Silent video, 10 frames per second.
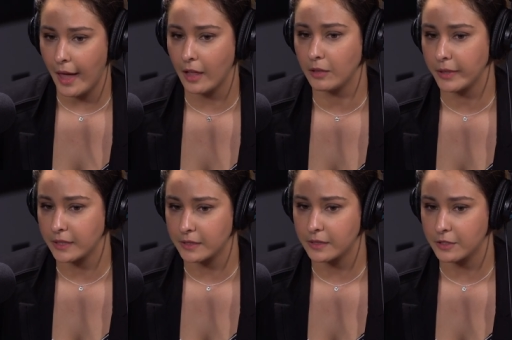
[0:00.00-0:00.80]

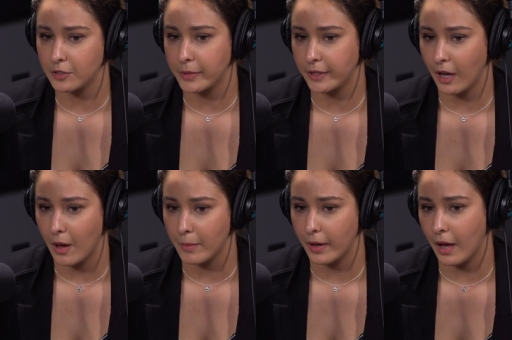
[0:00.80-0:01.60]
elements to
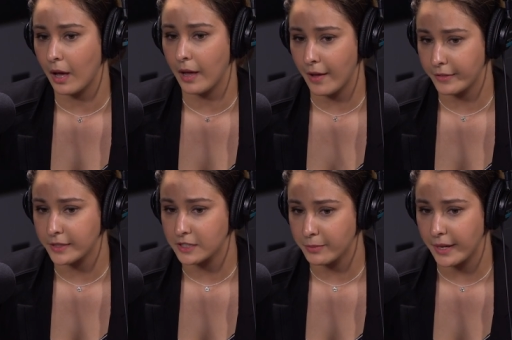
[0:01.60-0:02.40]
become
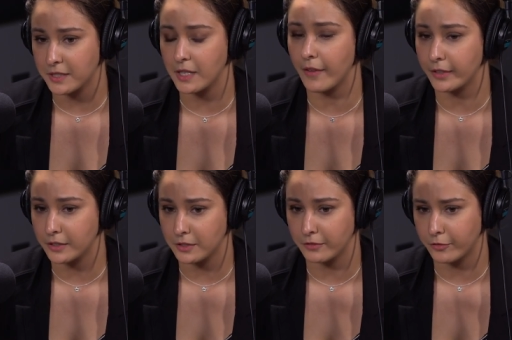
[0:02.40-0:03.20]
evidence-based,
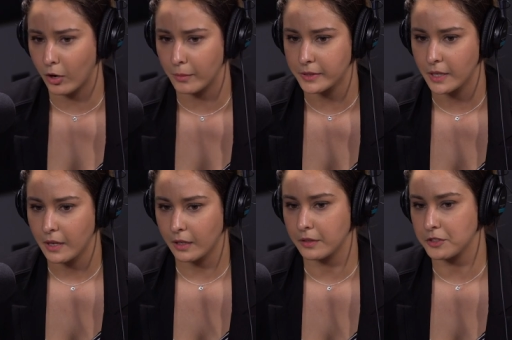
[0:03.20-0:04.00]
evidence-informed,
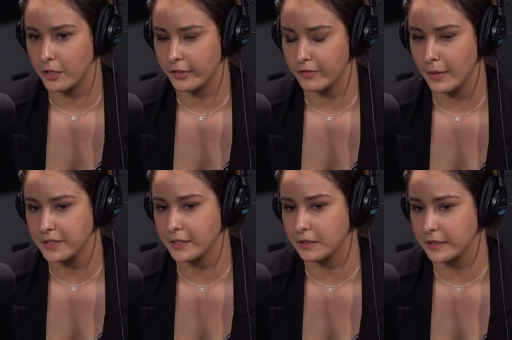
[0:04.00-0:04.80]
conservative
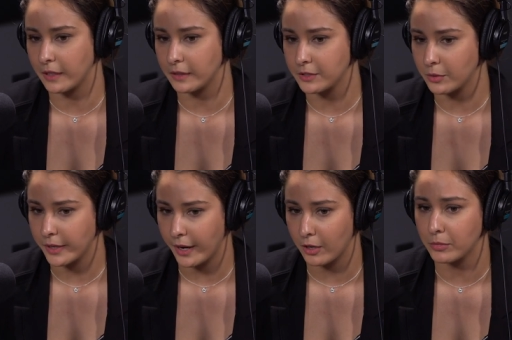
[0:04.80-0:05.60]
musculoskeletal
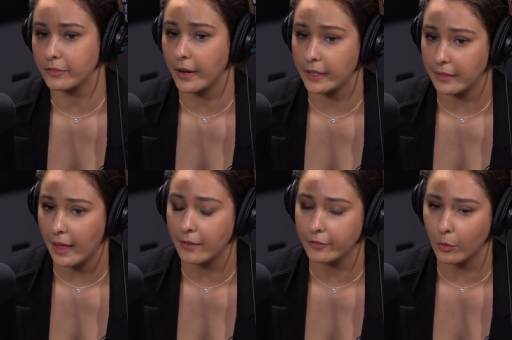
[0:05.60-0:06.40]
care, and providing
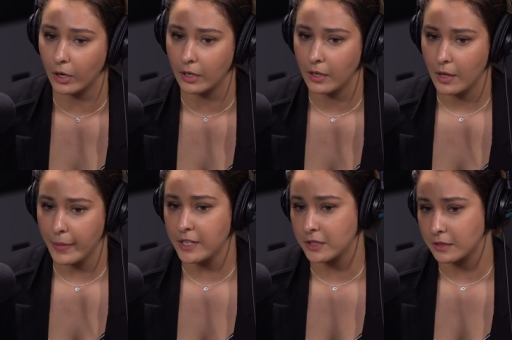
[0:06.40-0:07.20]
that for
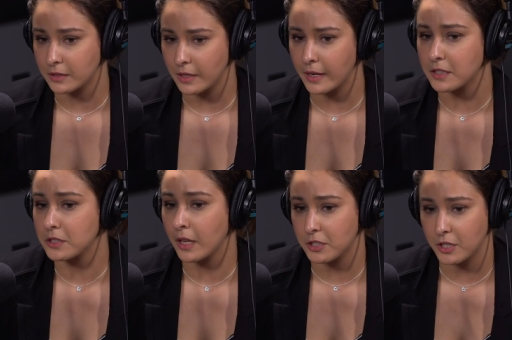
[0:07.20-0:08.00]
patients. And it's
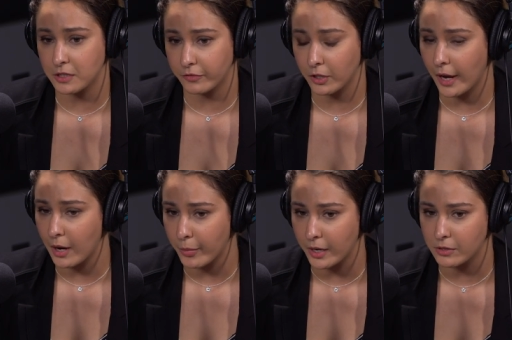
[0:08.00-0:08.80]
not just for
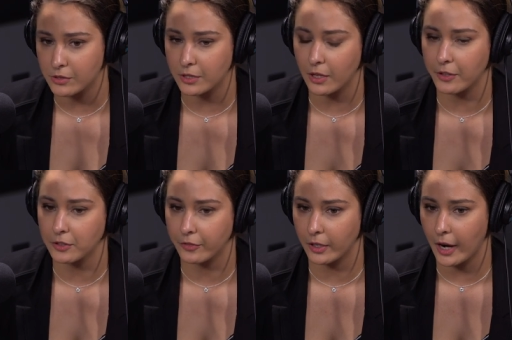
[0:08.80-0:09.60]
chiropractors, it's also
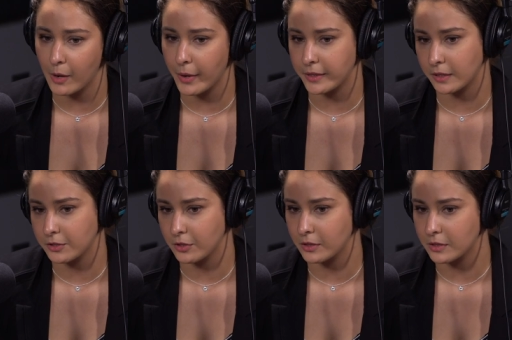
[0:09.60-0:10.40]
for chiropractic
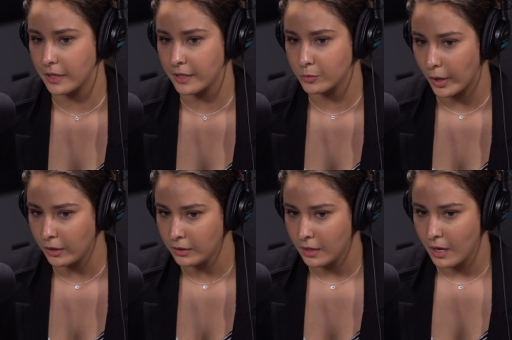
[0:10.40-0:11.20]
students as
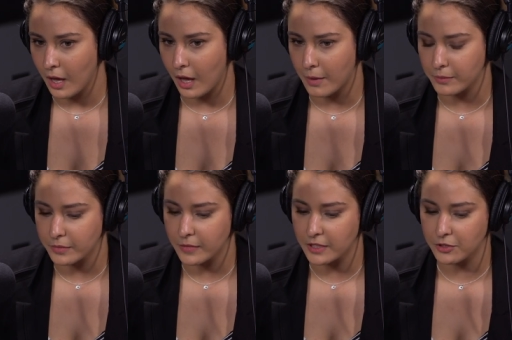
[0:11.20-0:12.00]
well.
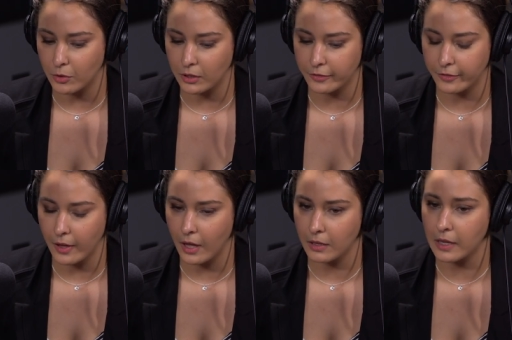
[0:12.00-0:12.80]
It's sort of
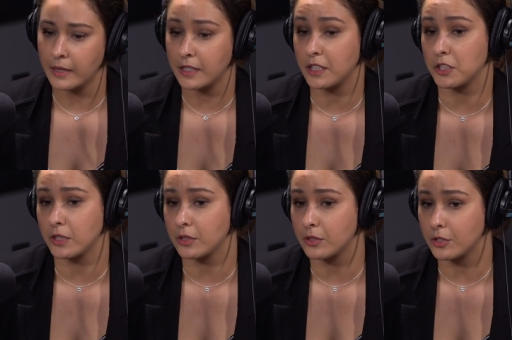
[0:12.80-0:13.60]
an
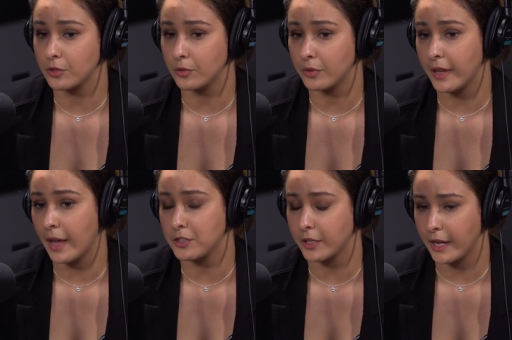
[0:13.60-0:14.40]
addition to the
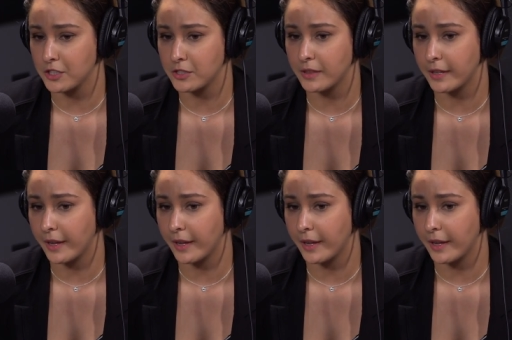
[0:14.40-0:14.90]
education that they